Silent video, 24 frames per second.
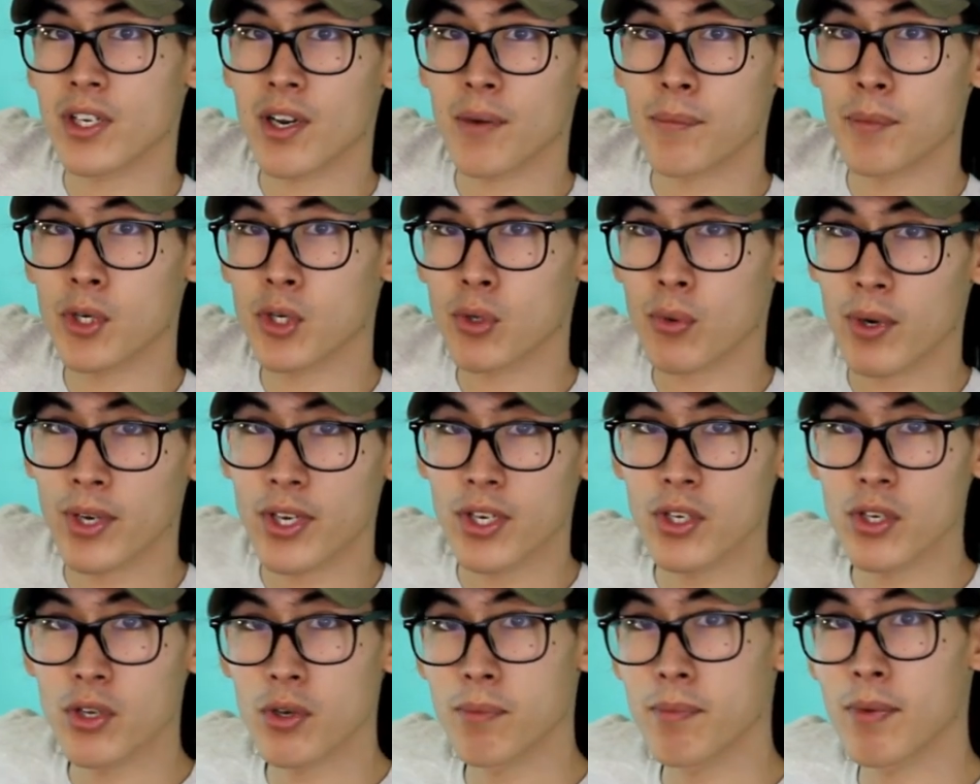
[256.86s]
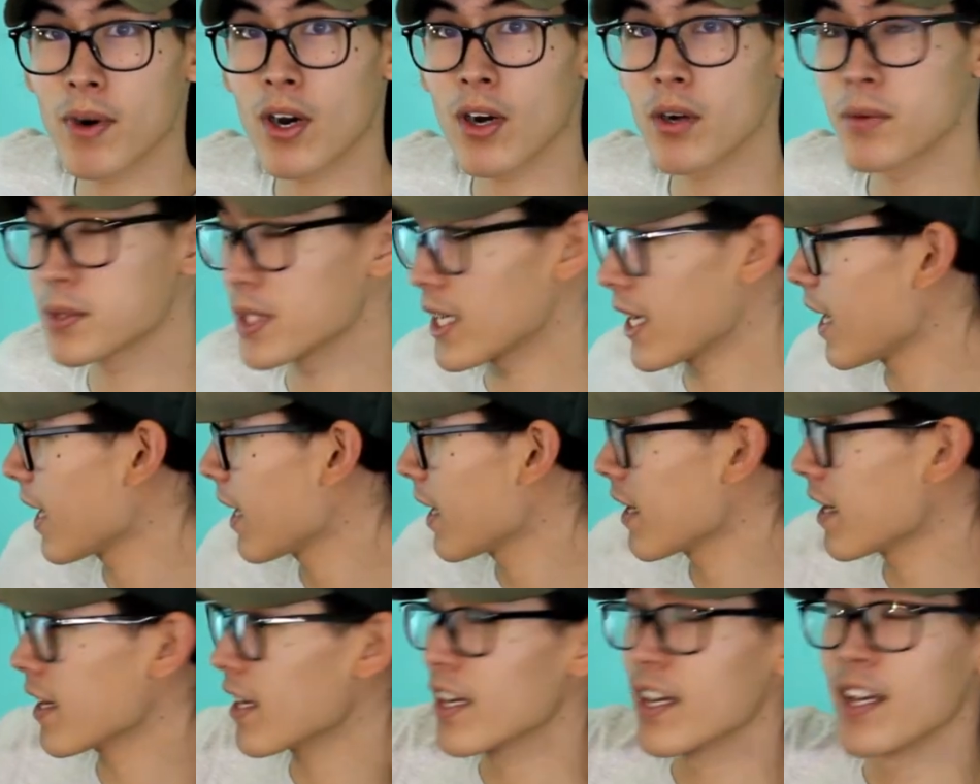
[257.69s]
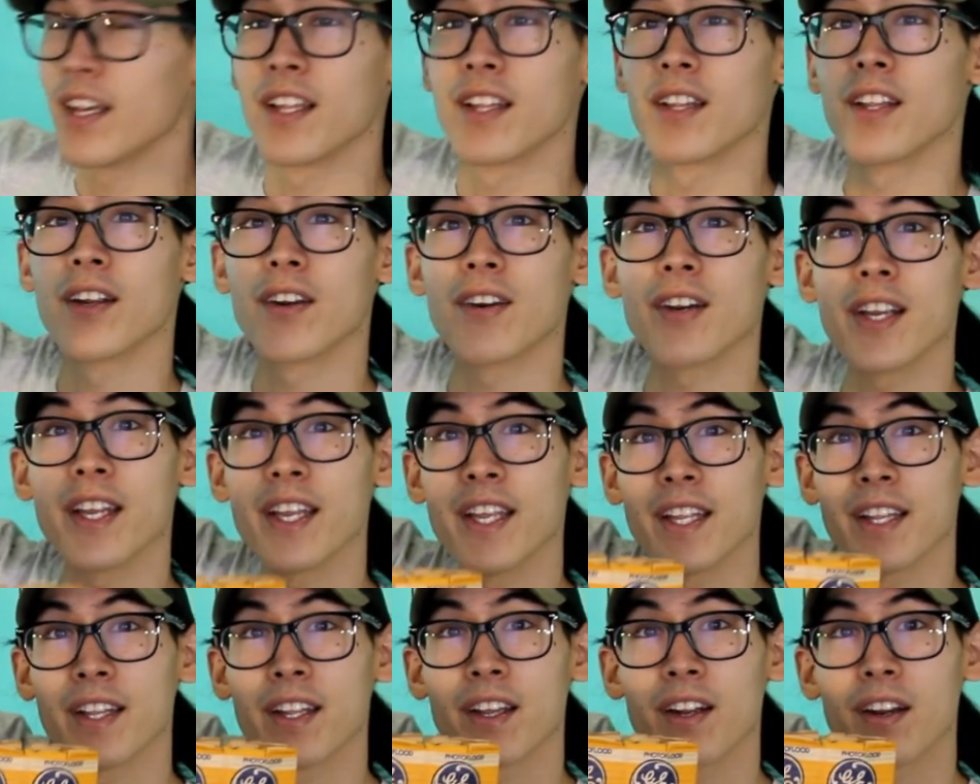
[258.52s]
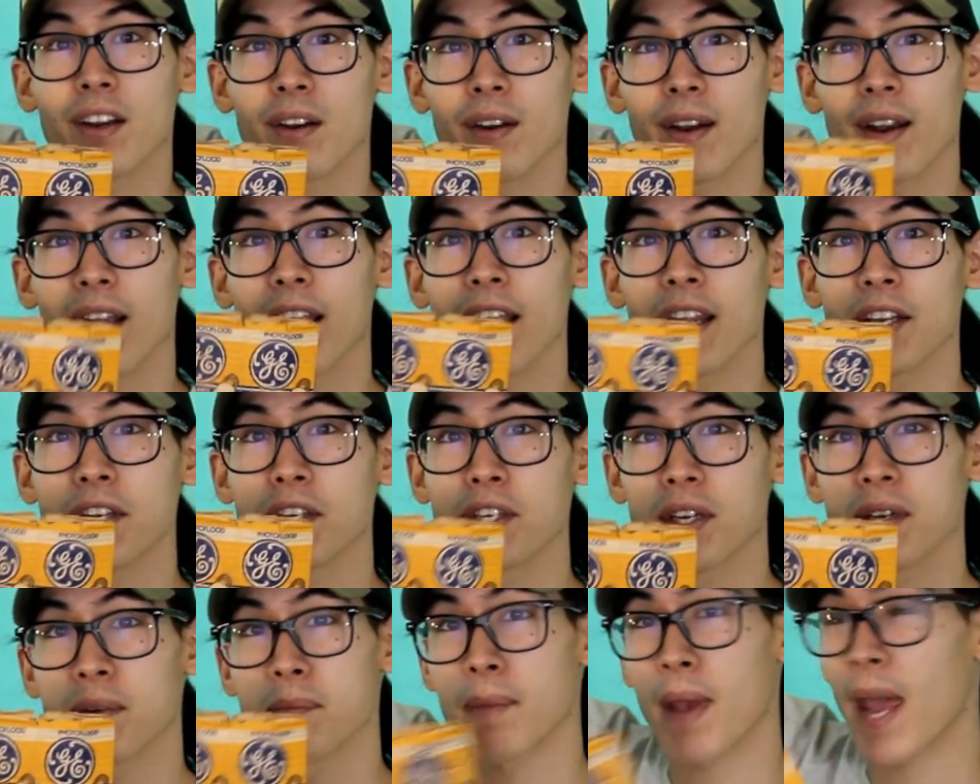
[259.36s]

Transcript: number 22 bulbs, and they're in their ancient